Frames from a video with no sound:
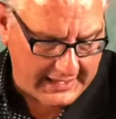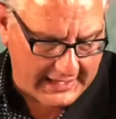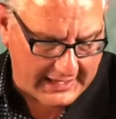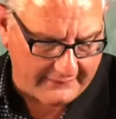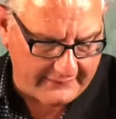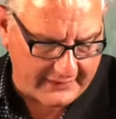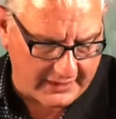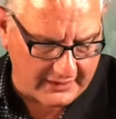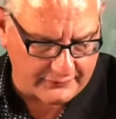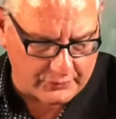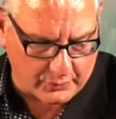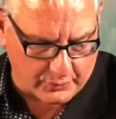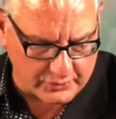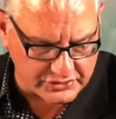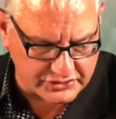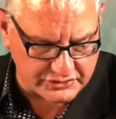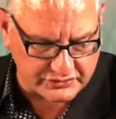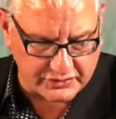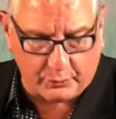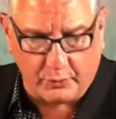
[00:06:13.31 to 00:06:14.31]
And then, of
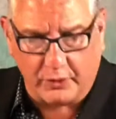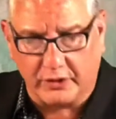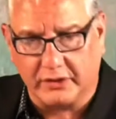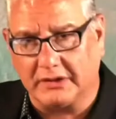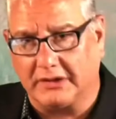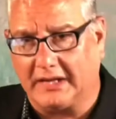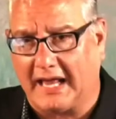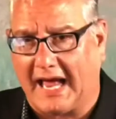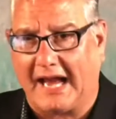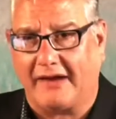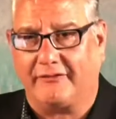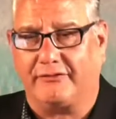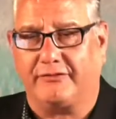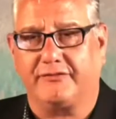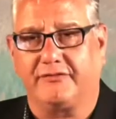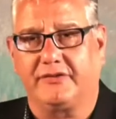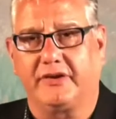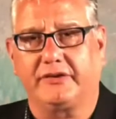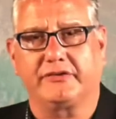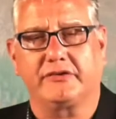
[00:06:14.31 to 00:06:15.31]
course, the word
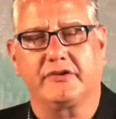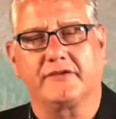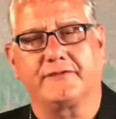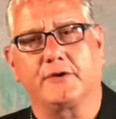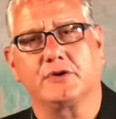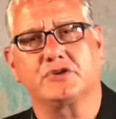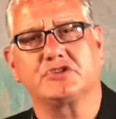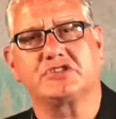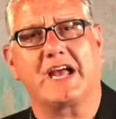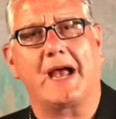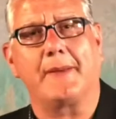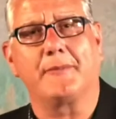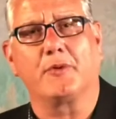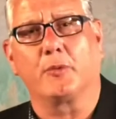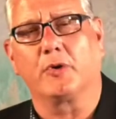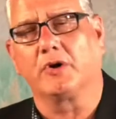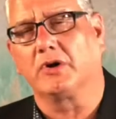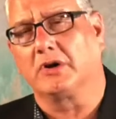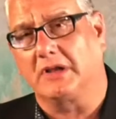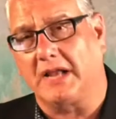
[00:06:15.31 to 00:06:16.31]
life. This is the first time
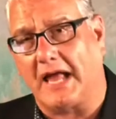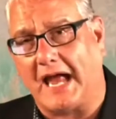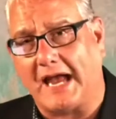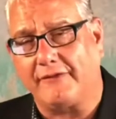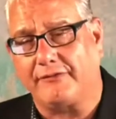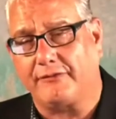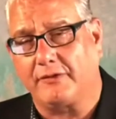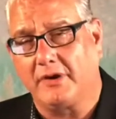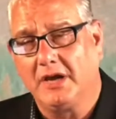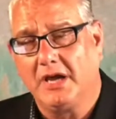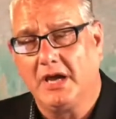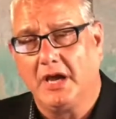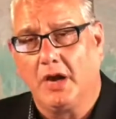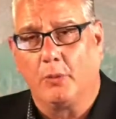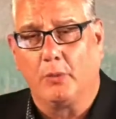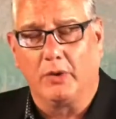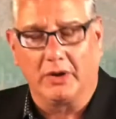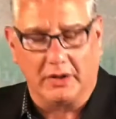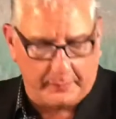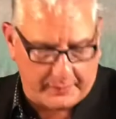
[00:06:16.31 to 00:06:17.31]
the word life
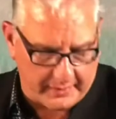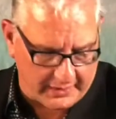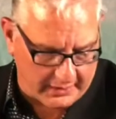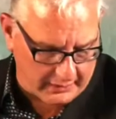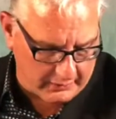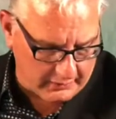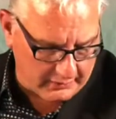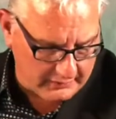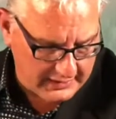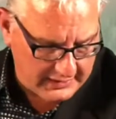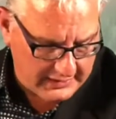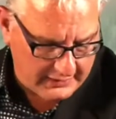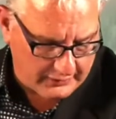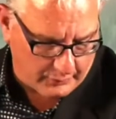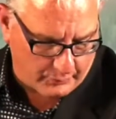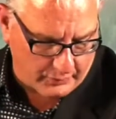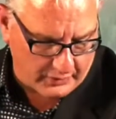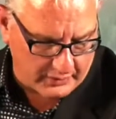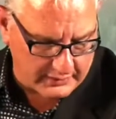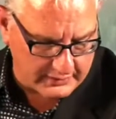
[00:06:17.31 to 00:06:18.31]
will appear,
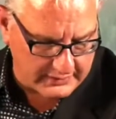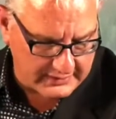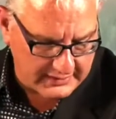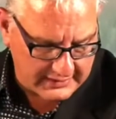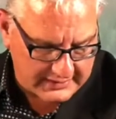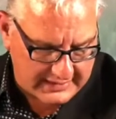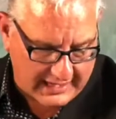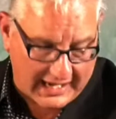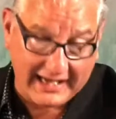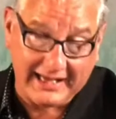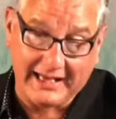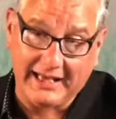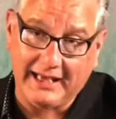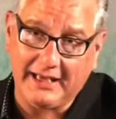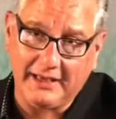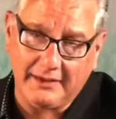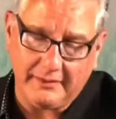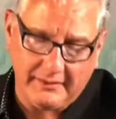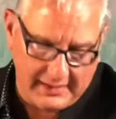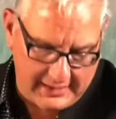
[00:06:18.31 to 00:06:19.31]
the word
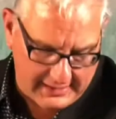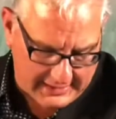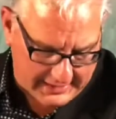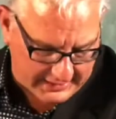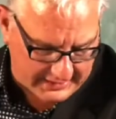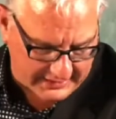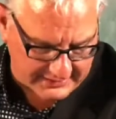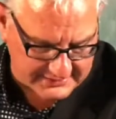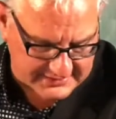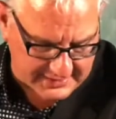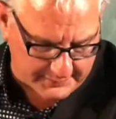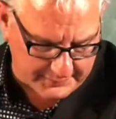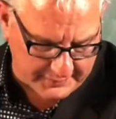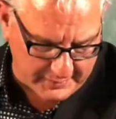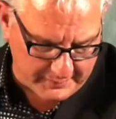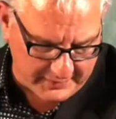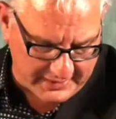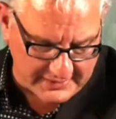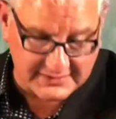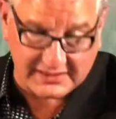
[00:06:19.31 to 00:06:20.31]
kai, and it
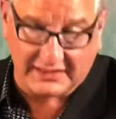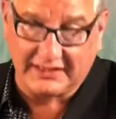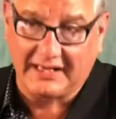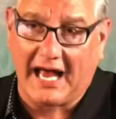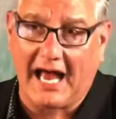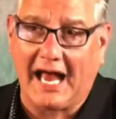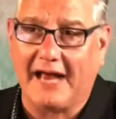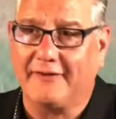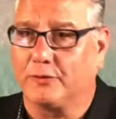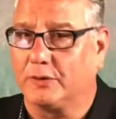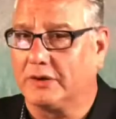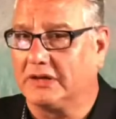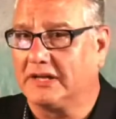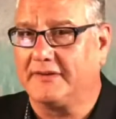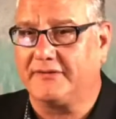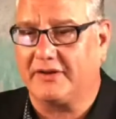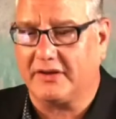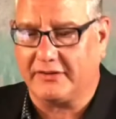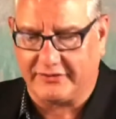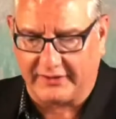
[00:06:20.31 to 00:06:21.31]
simply means alive or a
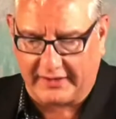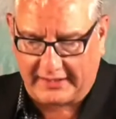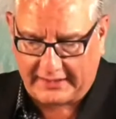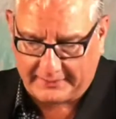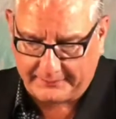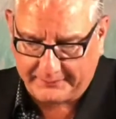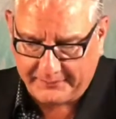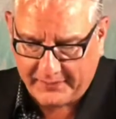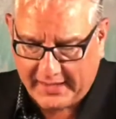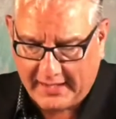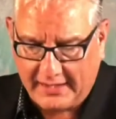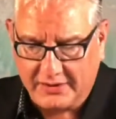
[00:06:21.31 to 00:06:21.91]
living thing.